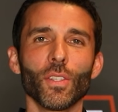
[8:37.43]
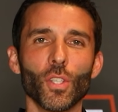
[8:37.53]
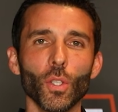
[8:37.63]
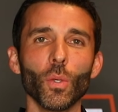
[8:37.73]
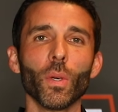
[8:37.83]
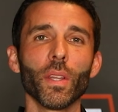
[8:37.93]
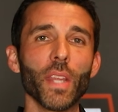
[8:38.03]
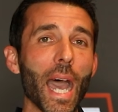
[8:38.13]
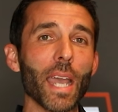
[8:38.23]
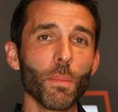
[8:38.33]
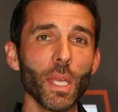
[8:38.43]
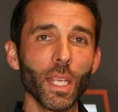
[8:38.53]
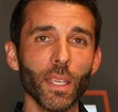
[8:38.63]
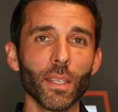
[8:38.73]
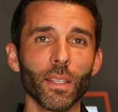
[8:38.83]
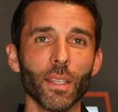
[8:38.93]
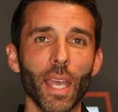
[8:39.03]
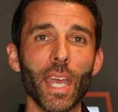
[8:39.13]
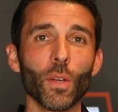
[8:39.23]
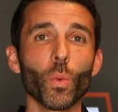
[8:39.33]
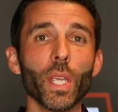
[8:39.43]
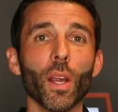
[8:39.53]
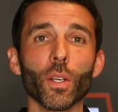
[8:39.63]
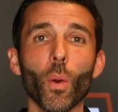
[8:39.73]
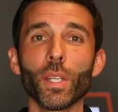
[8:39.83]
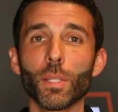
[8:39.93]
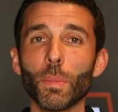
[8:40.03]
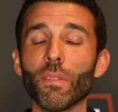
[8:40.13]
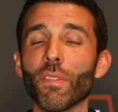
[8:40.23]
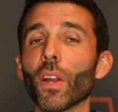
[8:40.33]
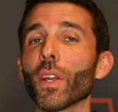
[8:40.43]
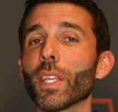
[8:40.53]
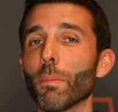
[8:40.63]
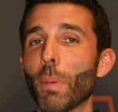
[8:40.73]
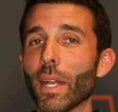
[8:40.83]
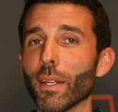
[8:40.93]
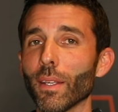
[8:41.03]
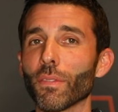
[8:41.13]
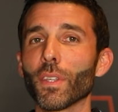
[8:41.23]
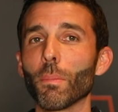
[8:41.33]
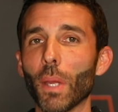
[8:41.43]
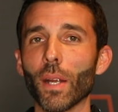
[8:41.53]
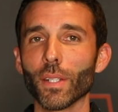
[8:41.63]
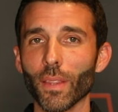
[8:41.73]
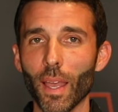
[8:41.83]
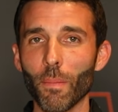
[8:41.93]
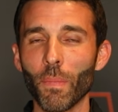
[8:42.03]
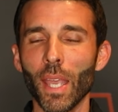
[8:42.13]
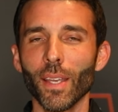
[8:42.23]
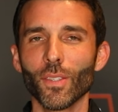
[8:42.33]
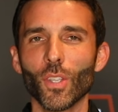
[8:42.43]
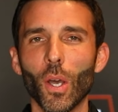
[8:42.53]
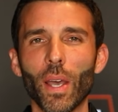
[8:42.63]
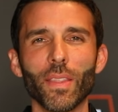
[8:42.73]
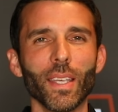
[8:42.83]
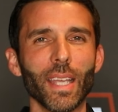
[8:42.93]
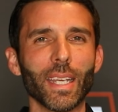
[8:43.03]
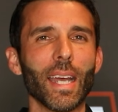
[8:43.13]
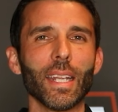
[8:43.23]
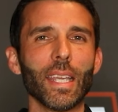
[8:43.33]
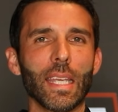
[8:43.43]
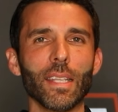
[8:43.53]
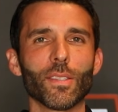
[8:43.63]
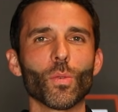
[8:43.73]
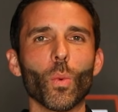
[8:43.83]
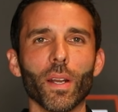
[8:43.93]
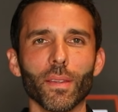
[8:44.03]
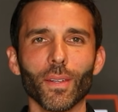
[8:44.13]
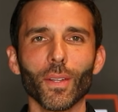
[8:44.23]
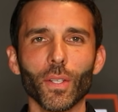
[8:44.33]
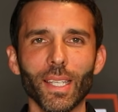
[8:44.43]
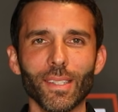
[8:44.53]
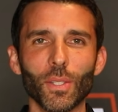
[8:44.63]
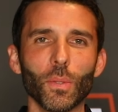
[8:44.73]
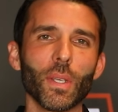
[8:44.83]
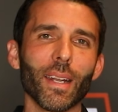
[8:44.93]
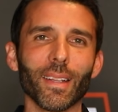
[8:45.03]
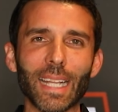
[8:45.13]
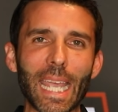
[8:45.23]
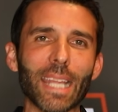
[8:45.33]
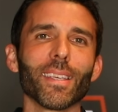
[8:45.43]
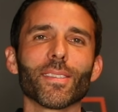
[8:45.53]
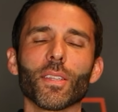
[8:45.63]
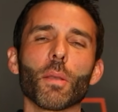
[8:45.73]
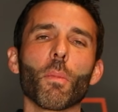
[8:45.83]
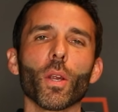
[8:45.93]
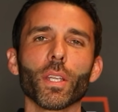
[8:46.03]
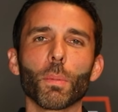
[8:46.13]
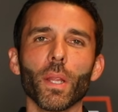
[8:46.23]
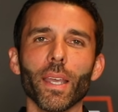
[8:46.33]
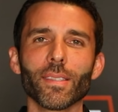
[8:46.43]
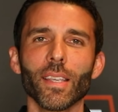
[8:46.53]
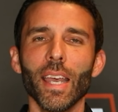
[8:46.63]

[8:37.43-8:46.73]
to the iMini, and we are going to be very competitive compared to them. So I think that kind of hints where they're looking to kind of land this in the marketplace.